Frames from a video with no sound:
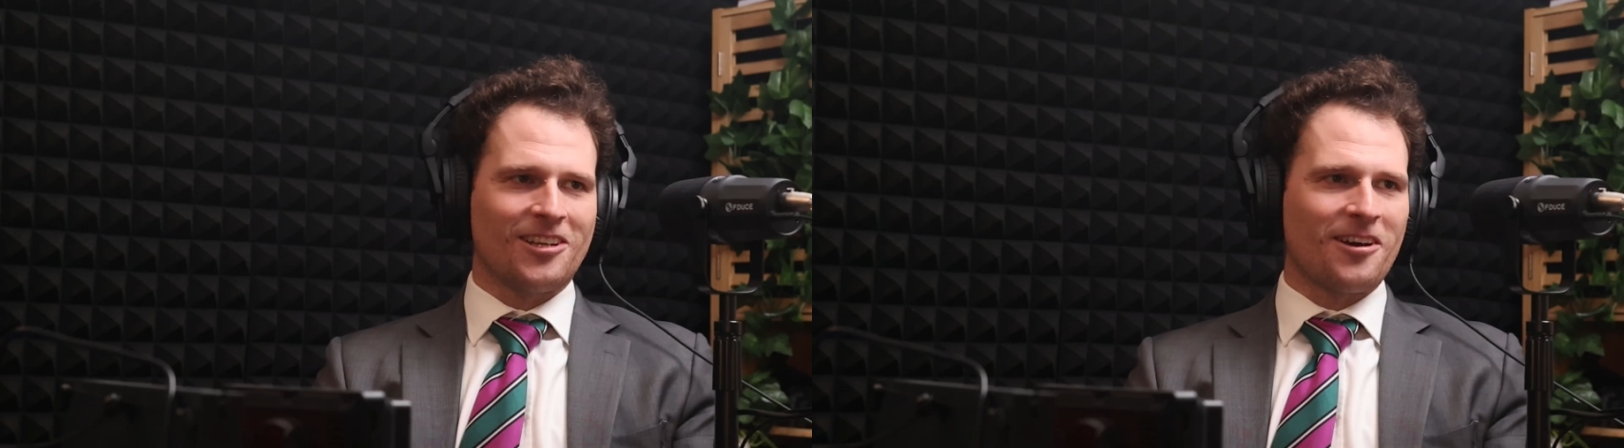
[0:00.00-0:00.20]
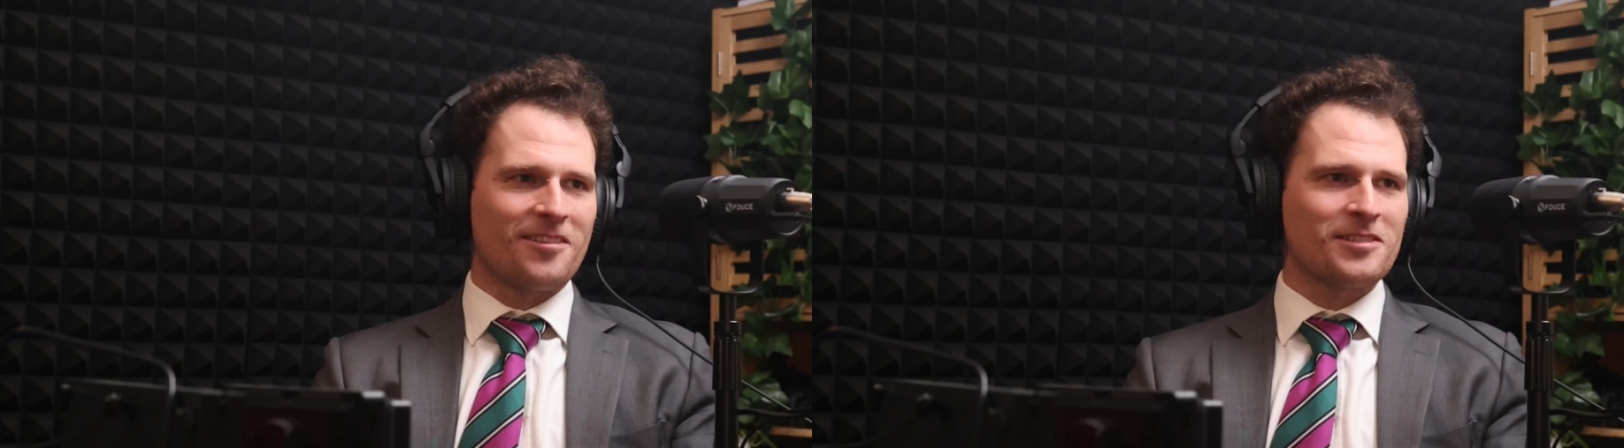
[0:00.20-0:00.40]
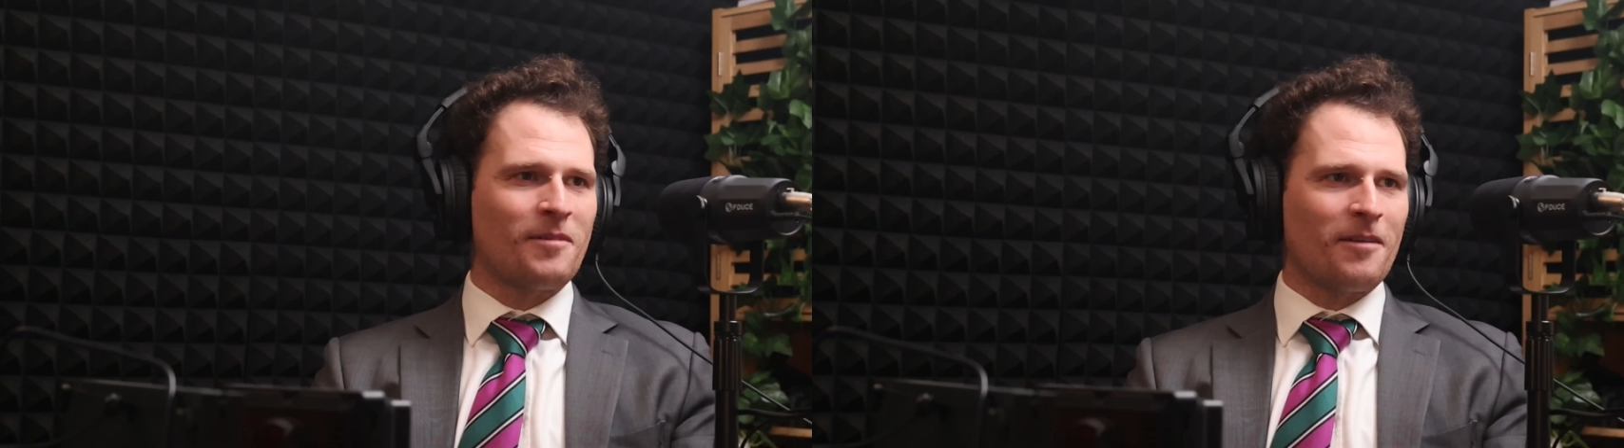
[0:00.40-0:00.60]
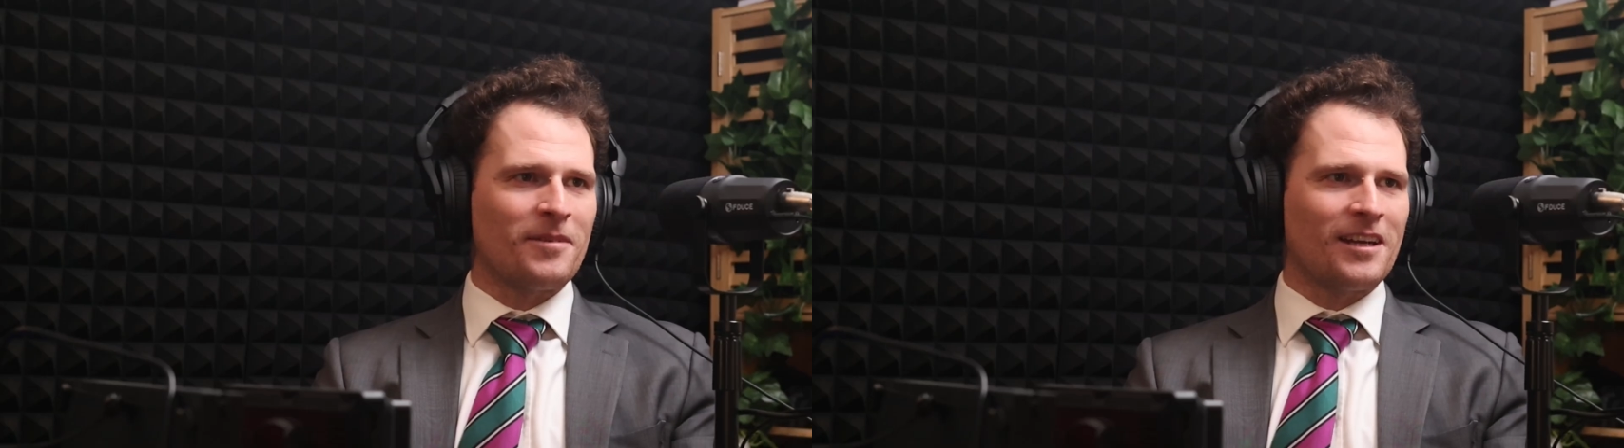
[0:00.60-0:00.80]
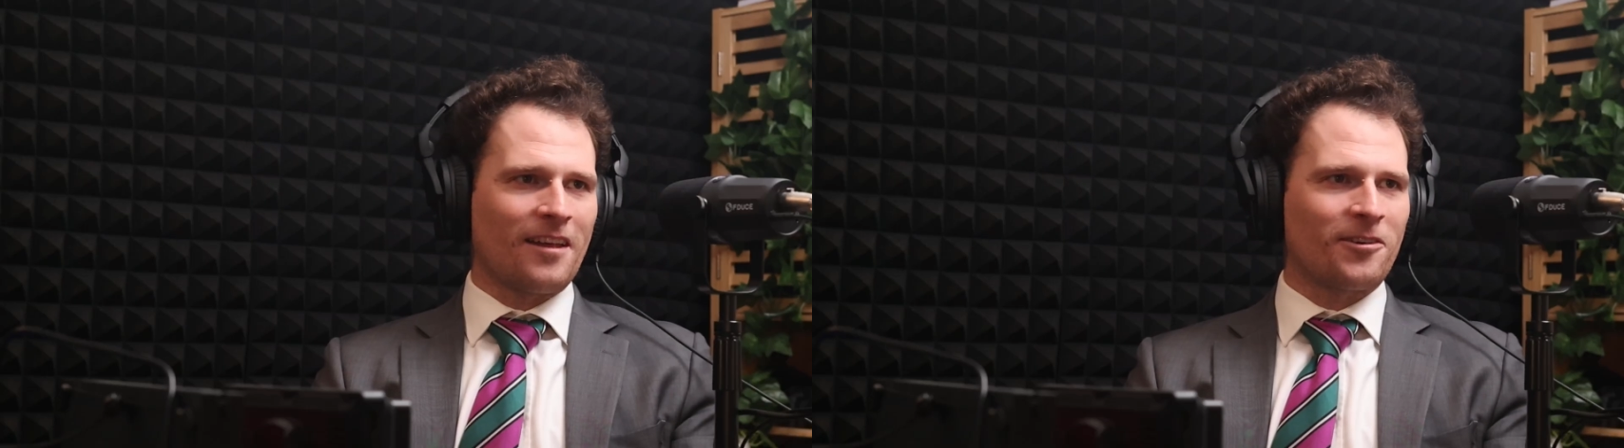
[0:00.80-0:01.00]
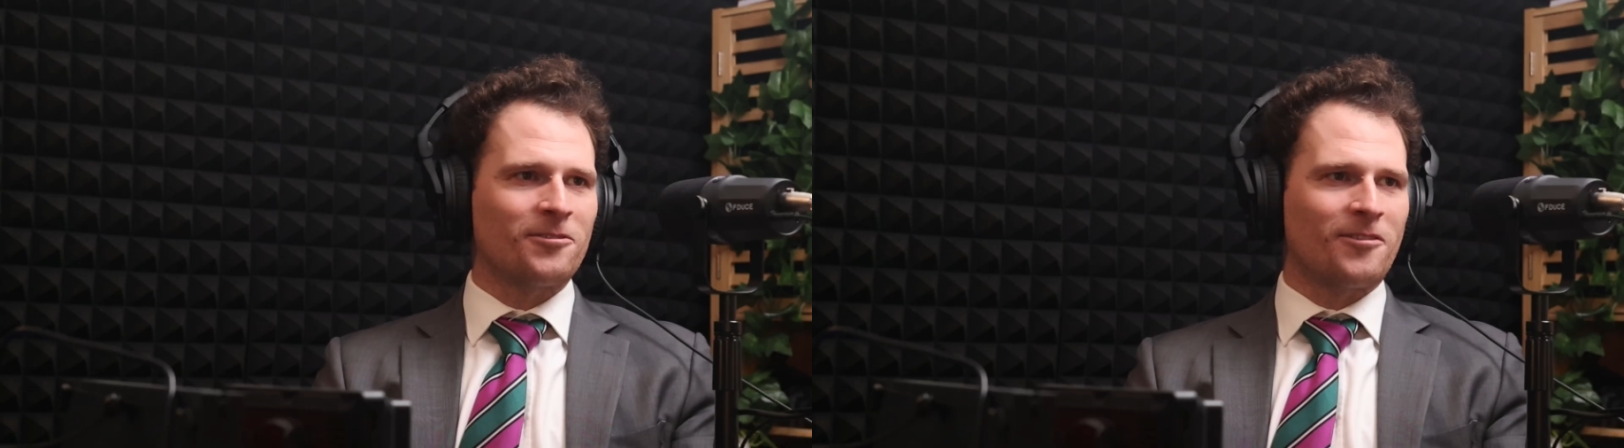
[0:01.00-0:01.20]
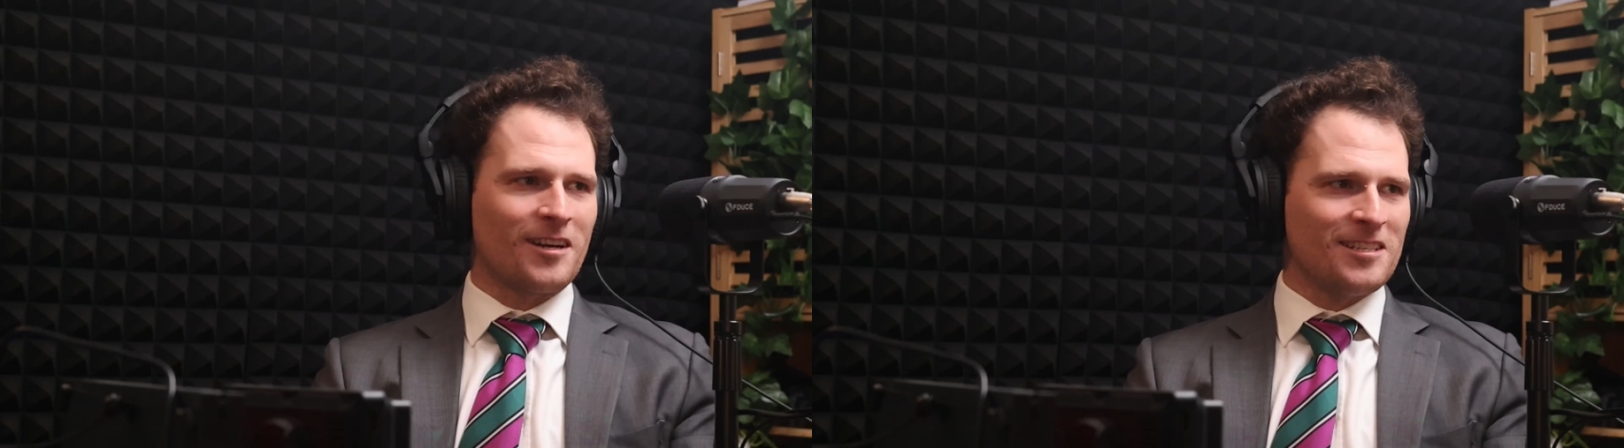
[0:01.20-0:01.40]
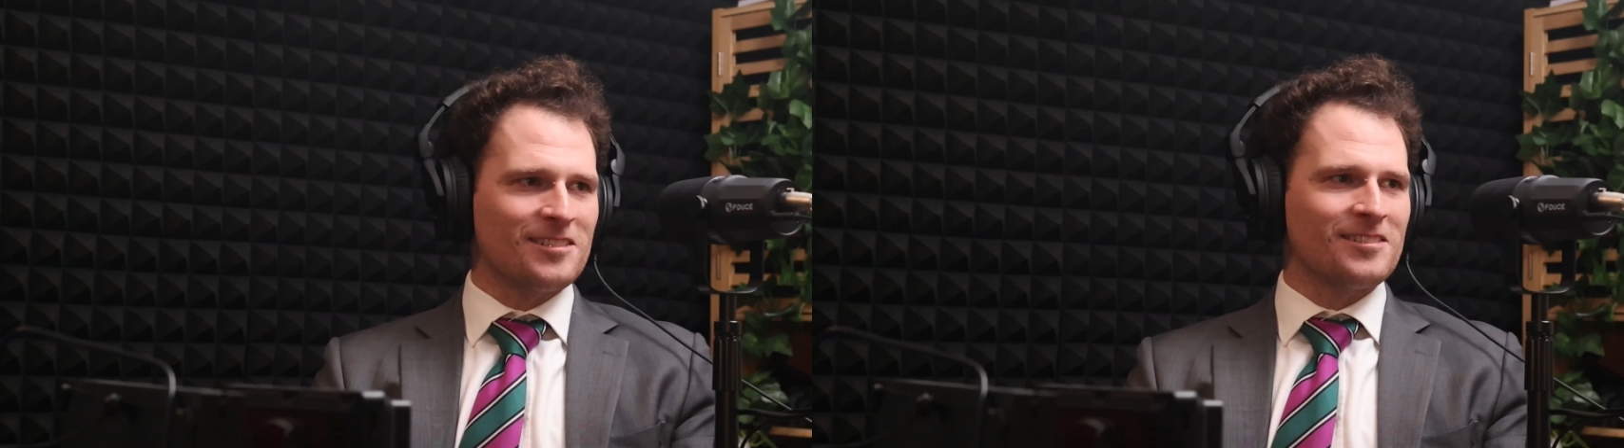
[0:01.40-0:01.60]
this might be another good
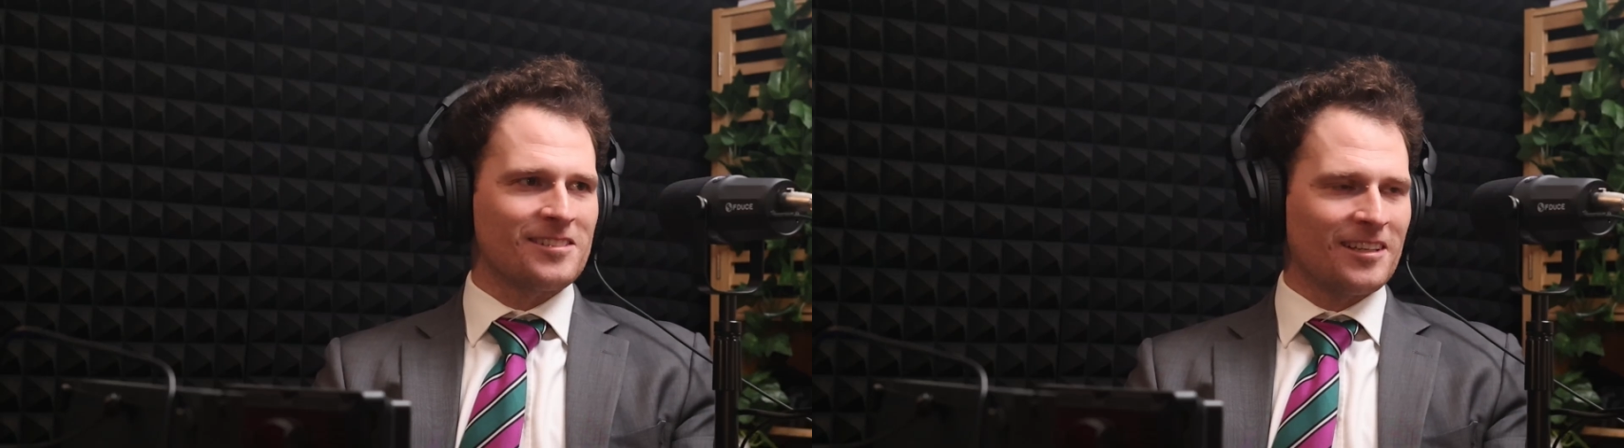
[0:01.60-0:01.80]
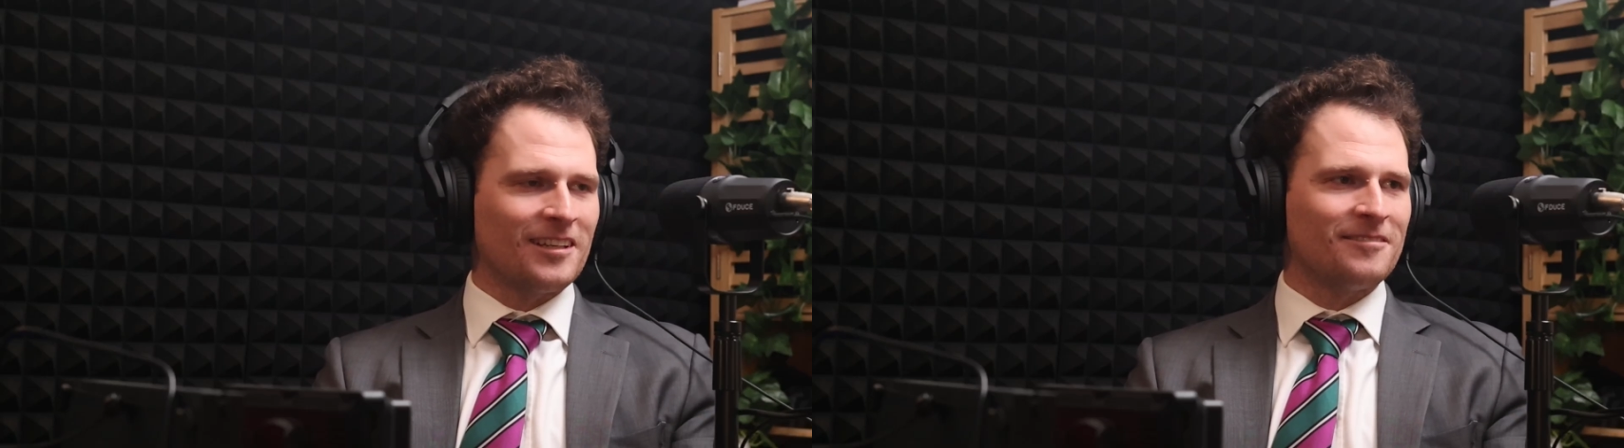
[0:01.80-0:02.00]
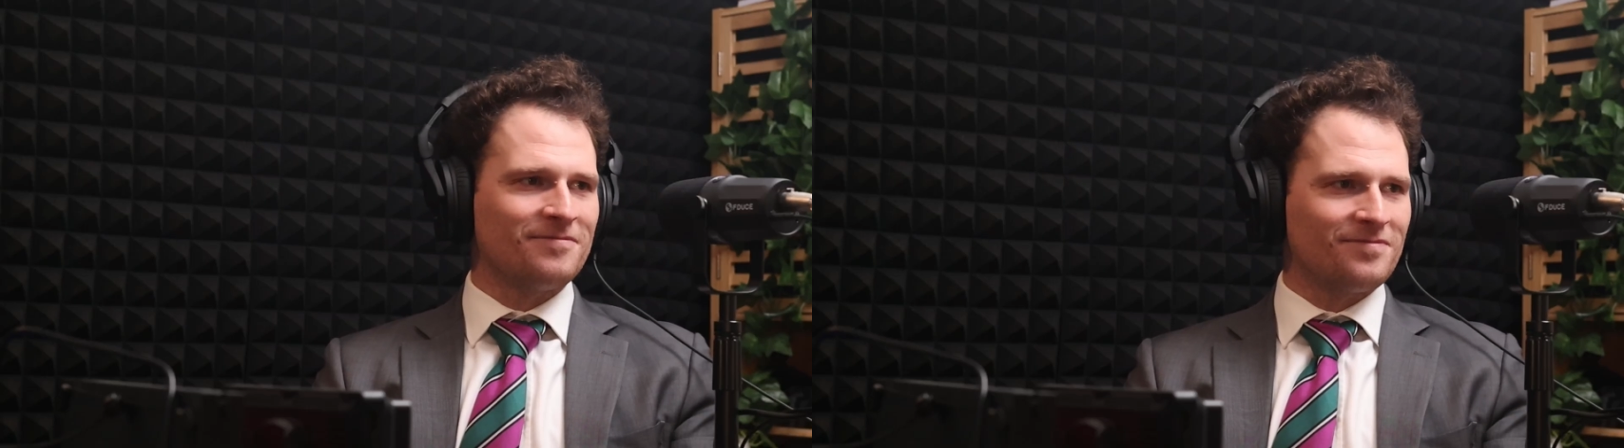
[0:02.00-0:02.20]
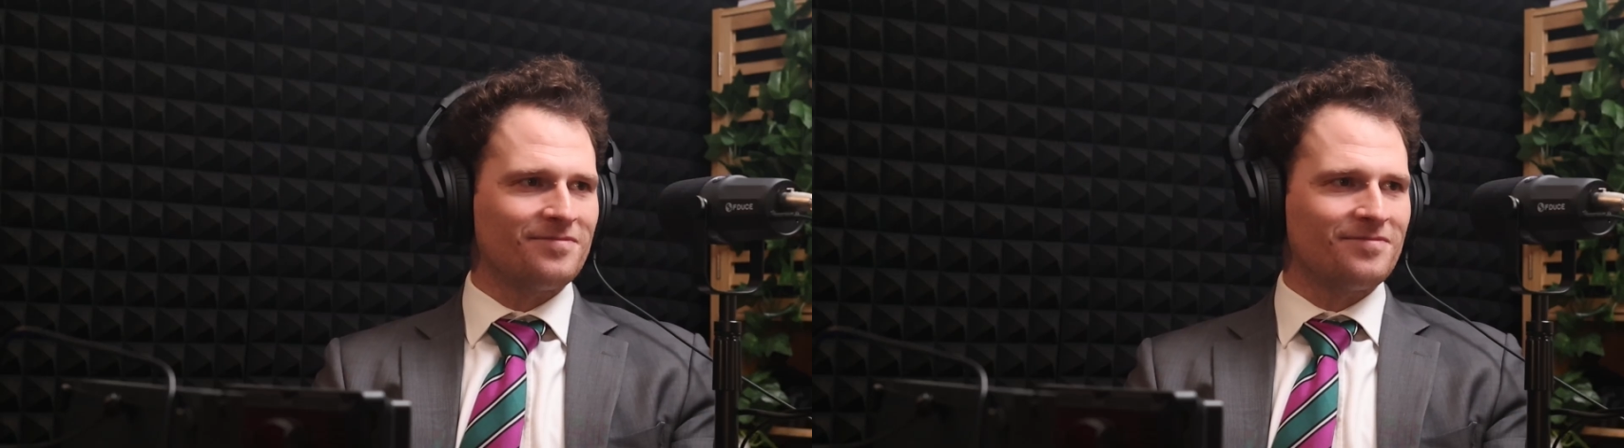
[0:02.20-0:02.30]
reason to